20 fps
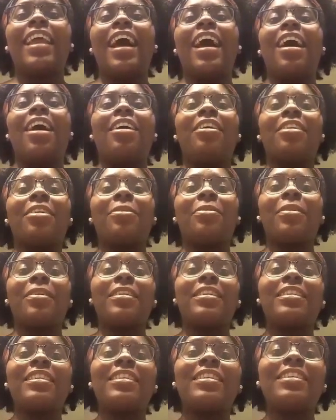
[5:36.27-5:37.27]
all I wanted
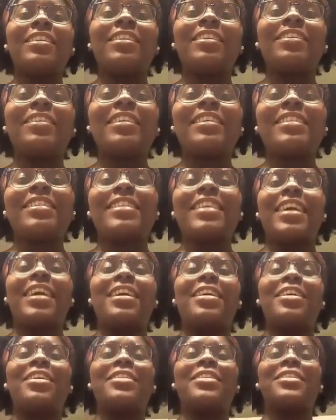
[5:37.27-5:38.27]
to do is
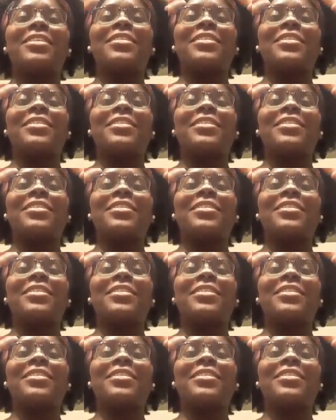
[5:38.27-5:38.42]
tell you